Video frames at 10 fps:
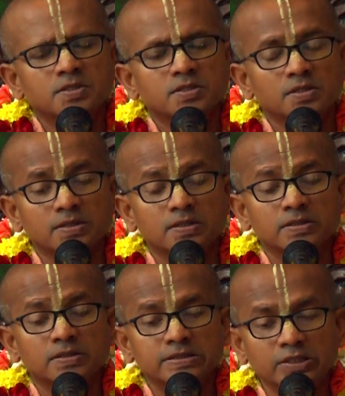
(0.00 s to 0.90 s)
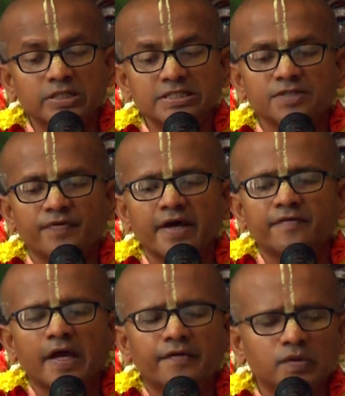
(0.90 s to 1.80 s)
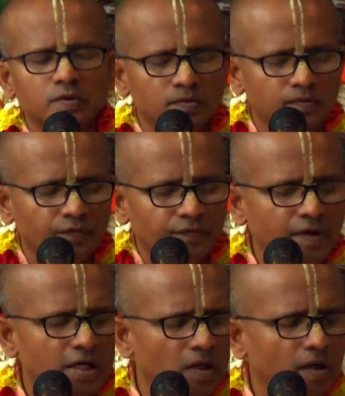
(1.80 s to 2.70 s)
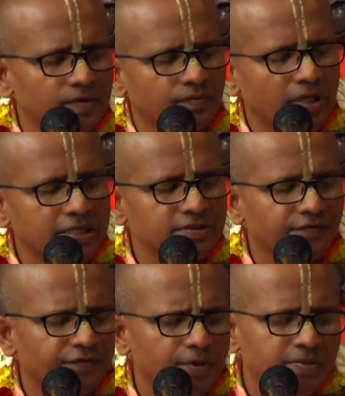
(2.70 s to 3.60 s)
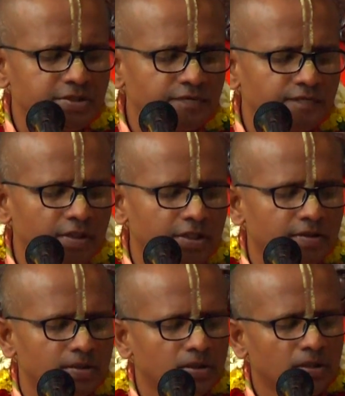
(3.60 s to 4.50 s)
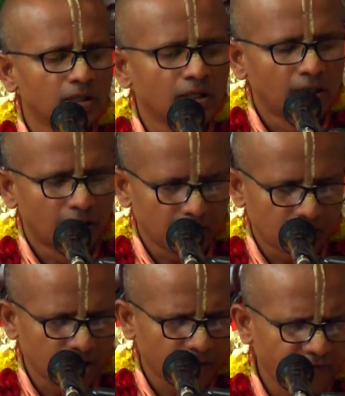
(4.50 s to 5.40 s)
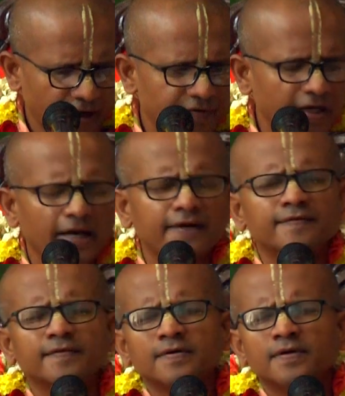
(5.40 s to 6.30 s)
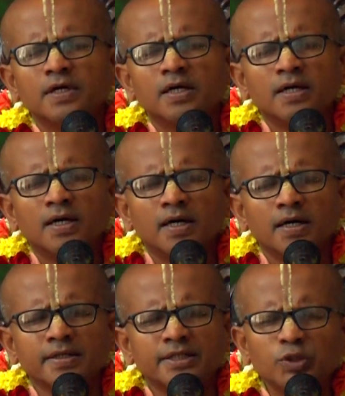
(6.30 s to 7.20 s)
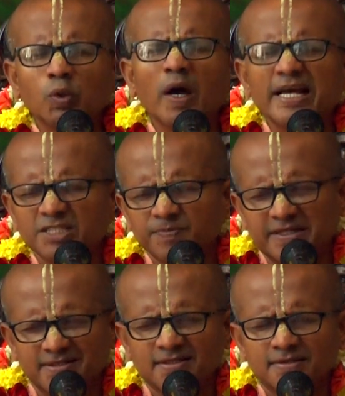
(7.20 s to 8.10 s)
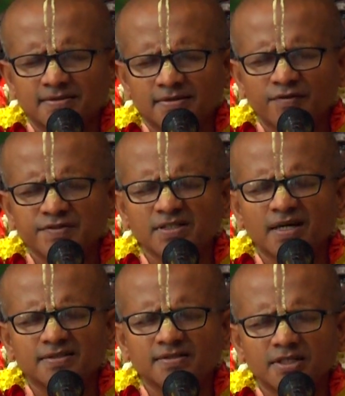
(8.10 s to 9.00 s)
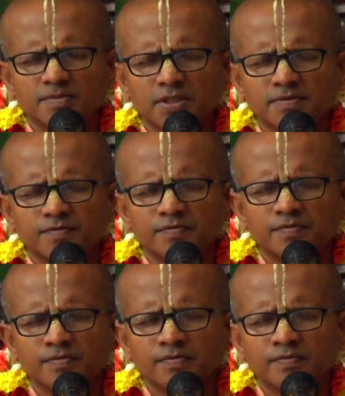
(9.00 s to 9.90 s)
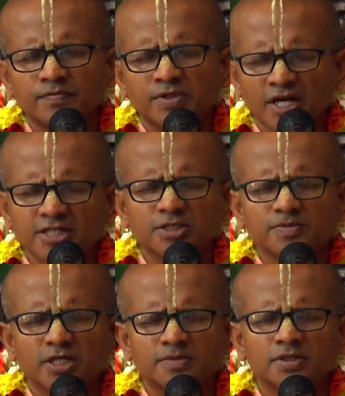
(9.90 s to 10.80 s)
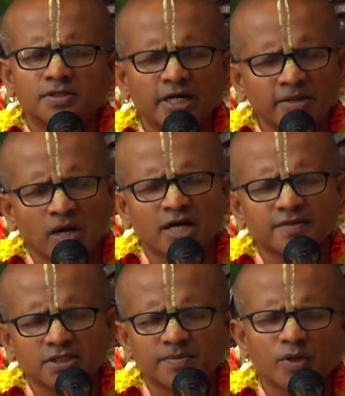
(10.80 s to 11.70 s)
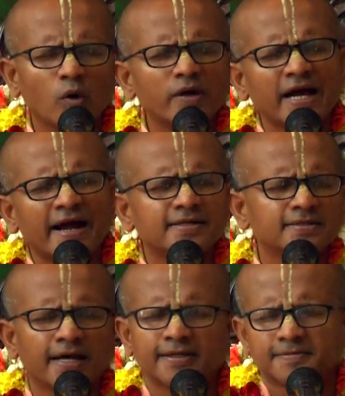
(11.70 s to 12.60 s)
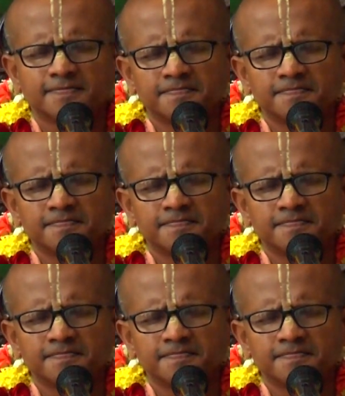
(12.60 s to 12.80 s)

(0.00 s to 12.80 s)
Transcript: So, so this is where we have to work on. That is a fifty percent work uh, where we have uh, the two aspects of Sanatana Dharma. Varnashram Dharma and Bhagavad Dharma go in hand in hand.